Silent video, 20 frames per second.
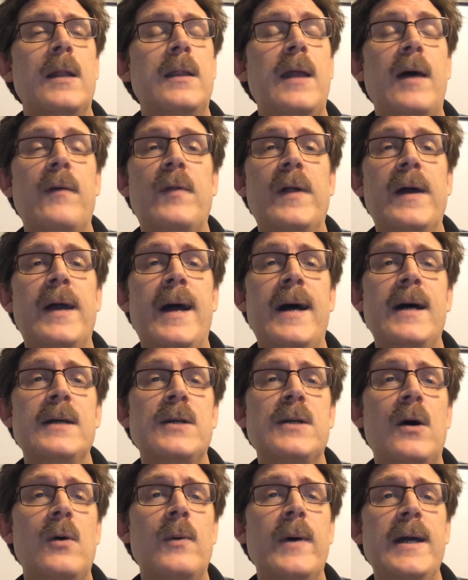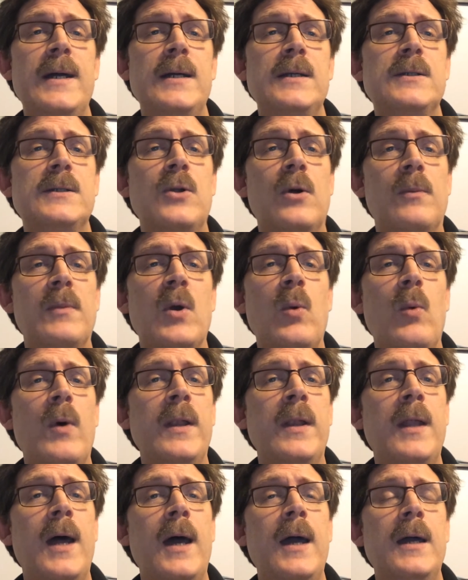Definitely, as always, normally
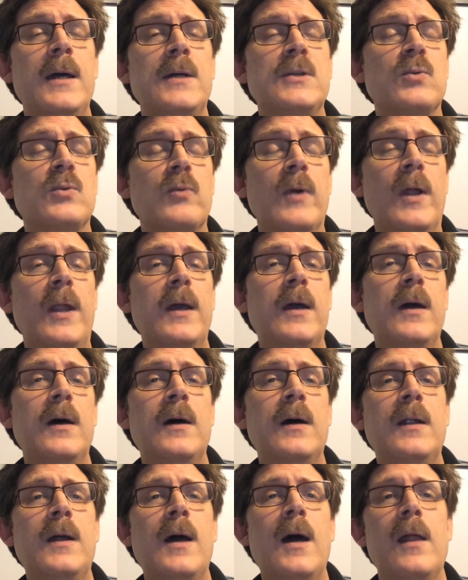one day is really good,